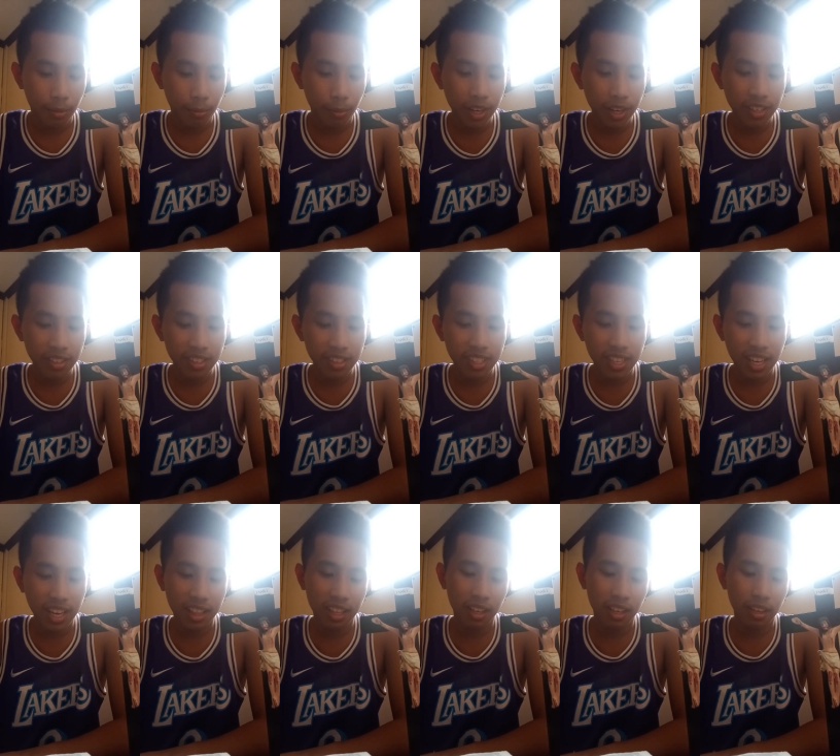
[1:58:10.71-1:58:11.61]
Rachel
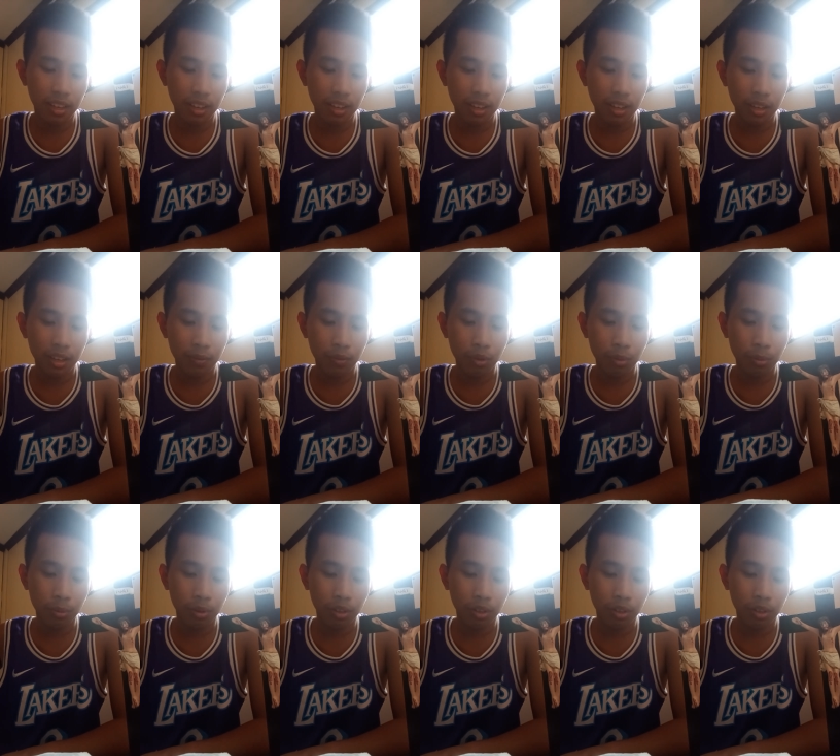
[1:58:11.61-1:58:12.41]
said, "If you will